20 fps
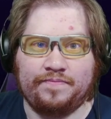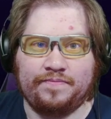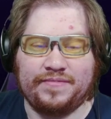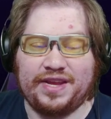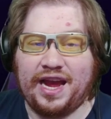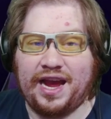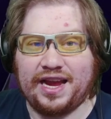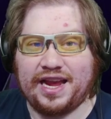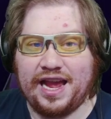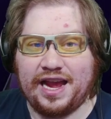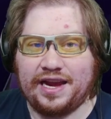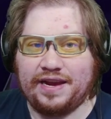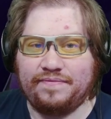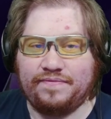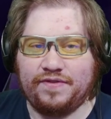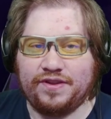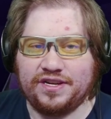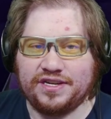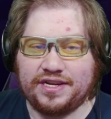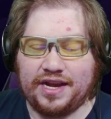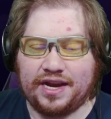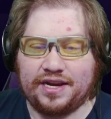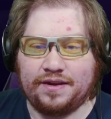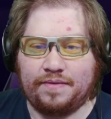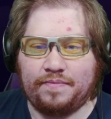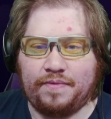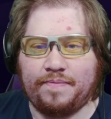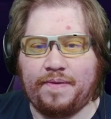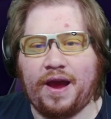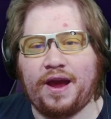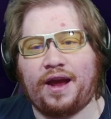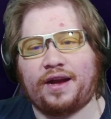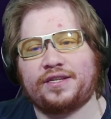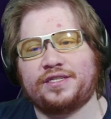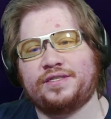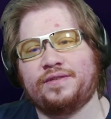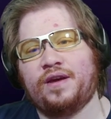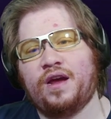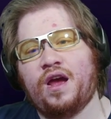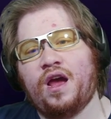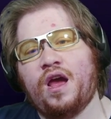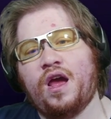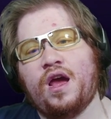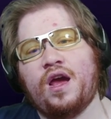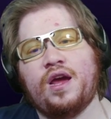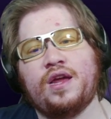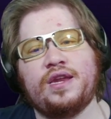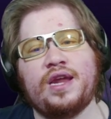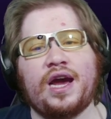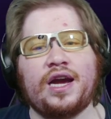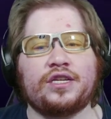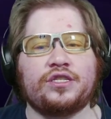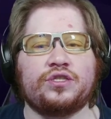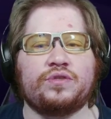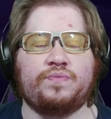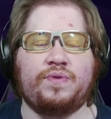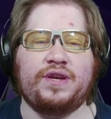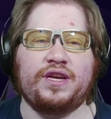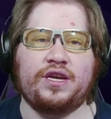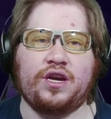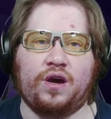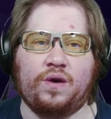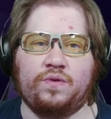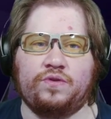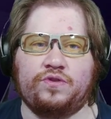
yeah, I can't give you the exact number of packs. Next, we go